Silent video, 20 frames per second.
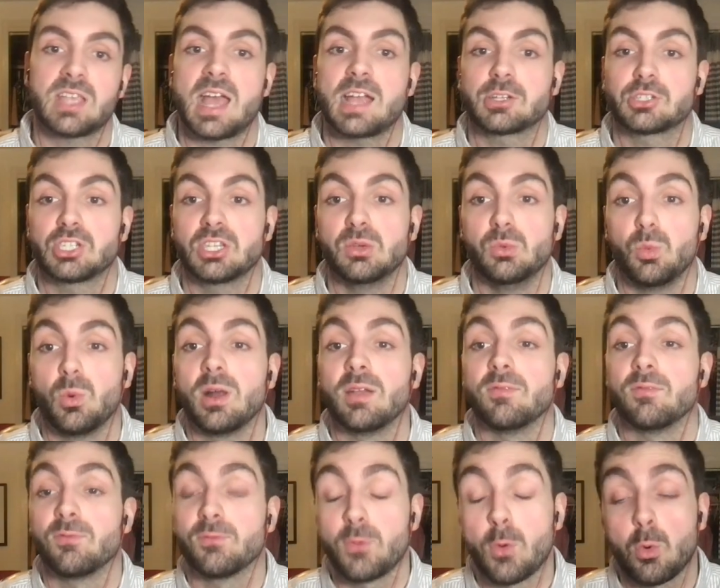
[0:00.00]
actually won
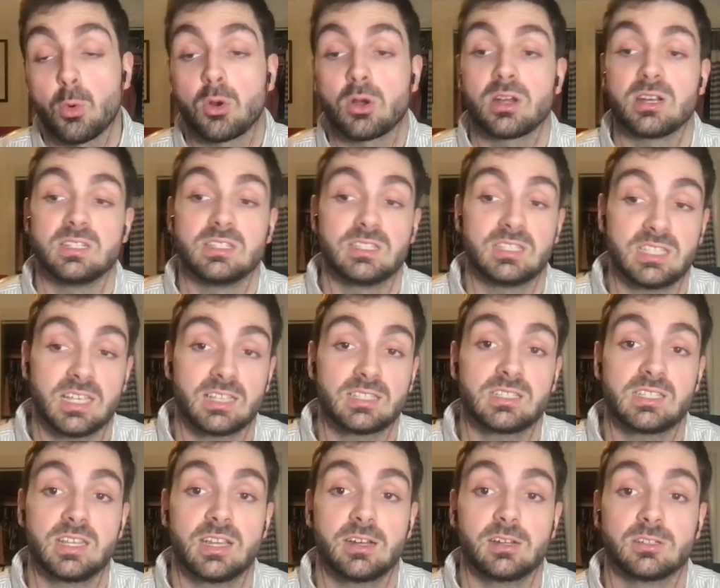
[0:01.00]
four in
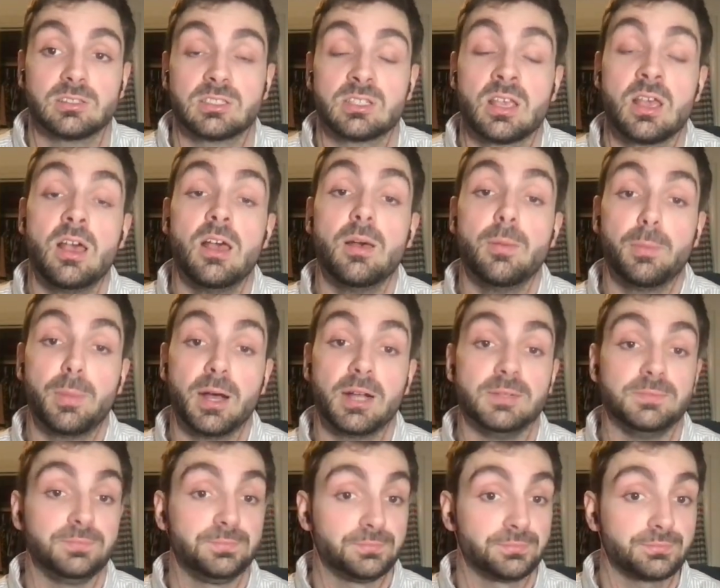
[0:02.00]
six years,
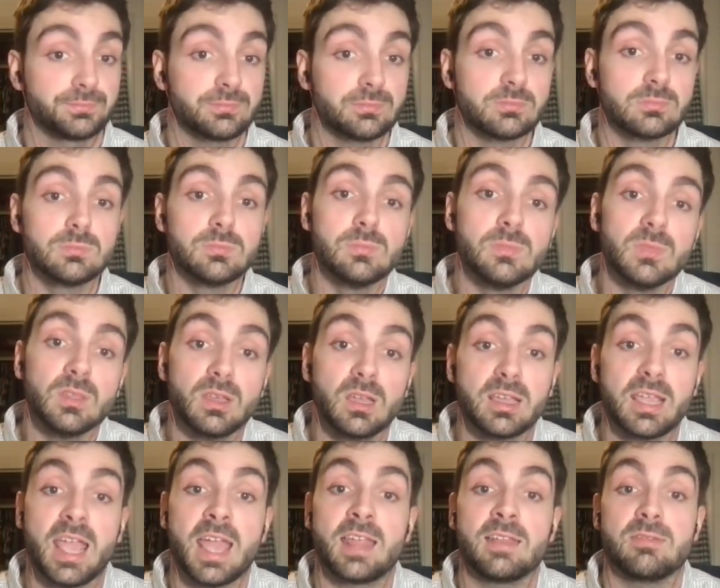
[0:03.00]
but
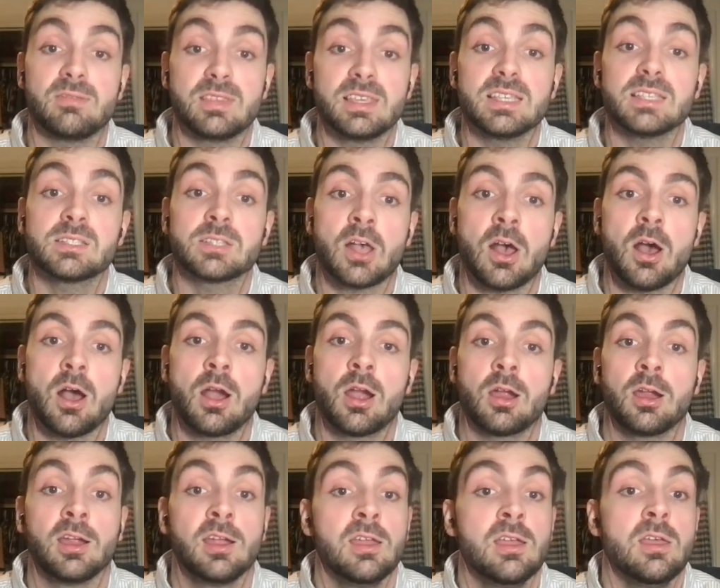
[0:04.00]
again, these
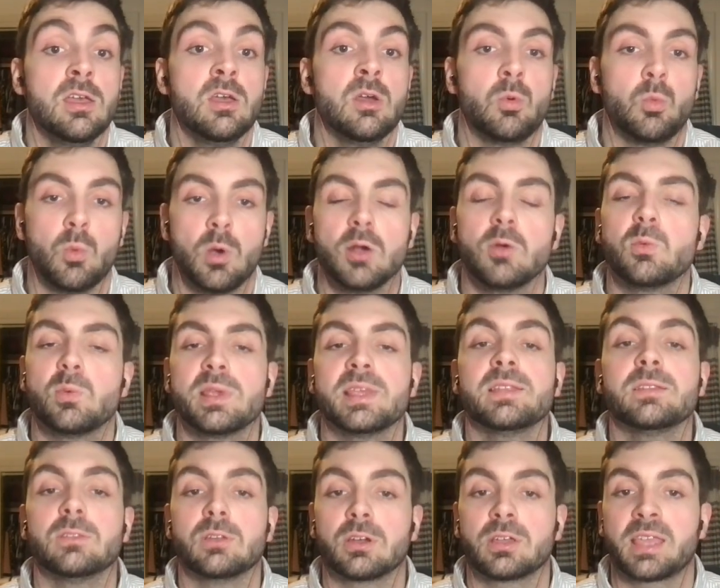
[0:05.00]
are what we
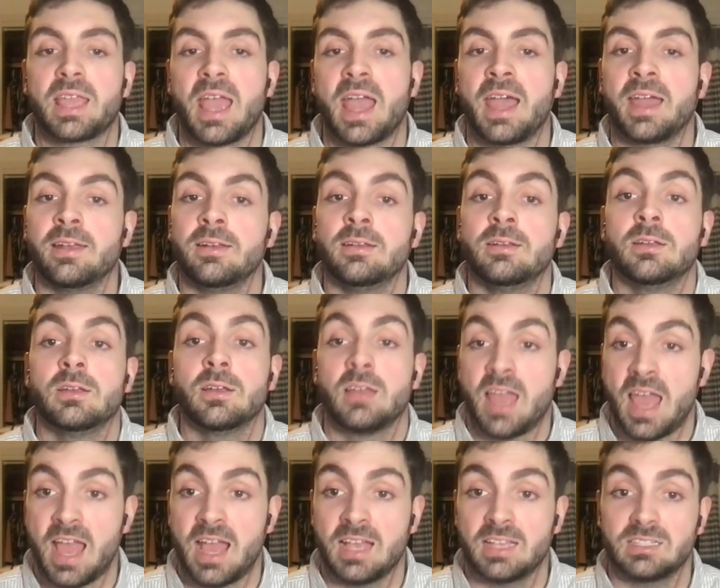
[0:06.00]
look at
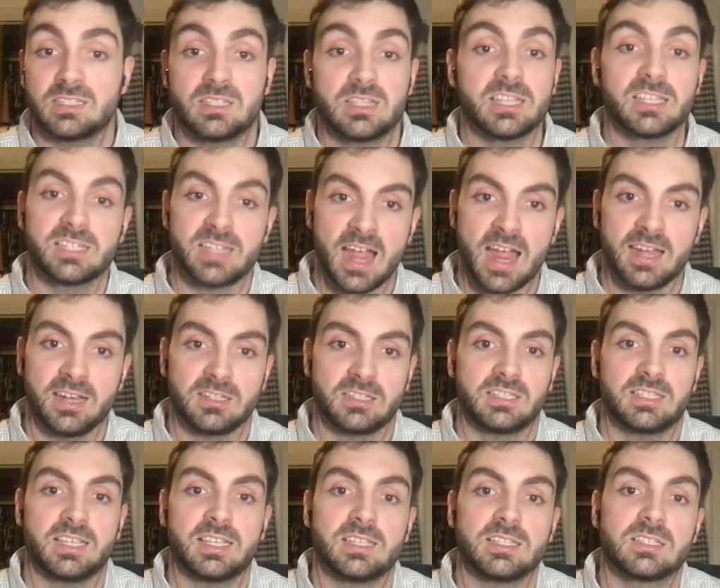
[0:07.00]
as the
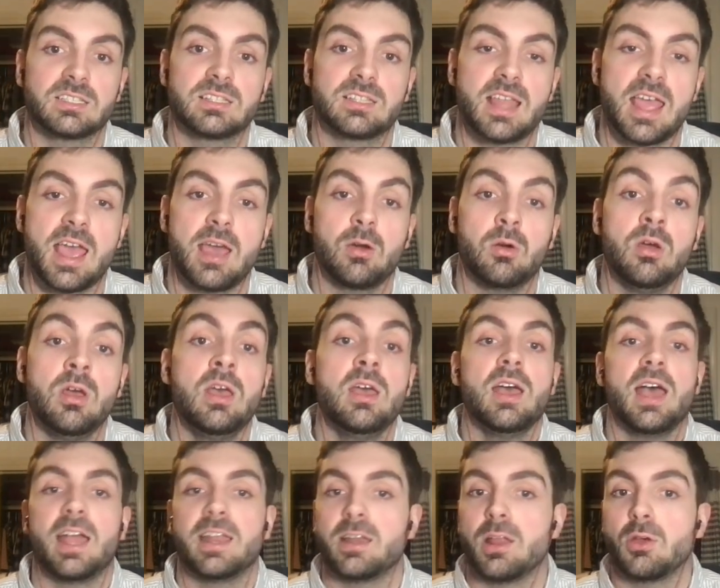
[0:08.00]
dynasties. Now,
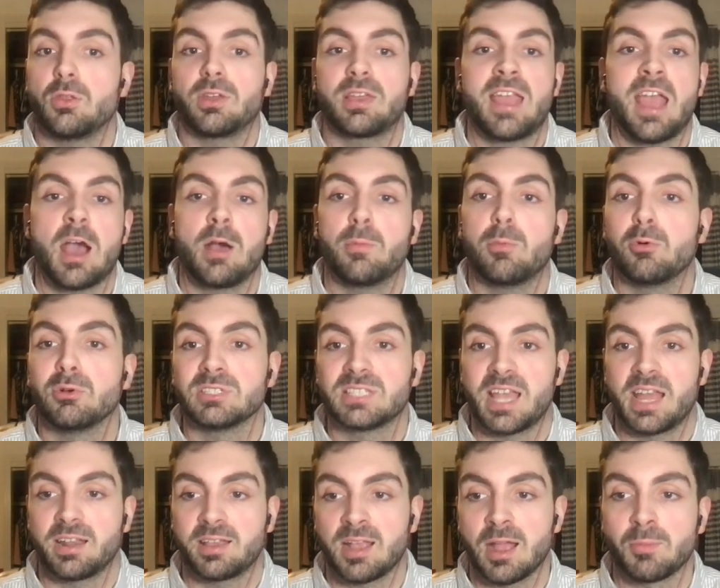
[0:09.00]
I know the Cowboys
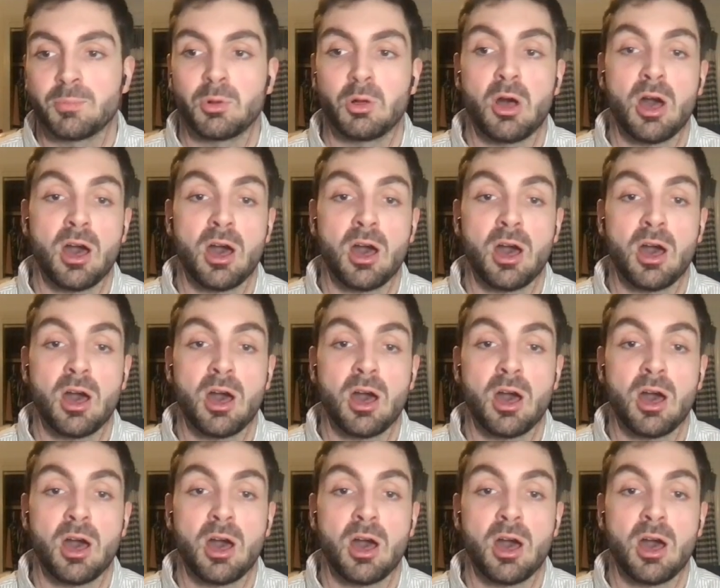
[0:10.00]
had a couple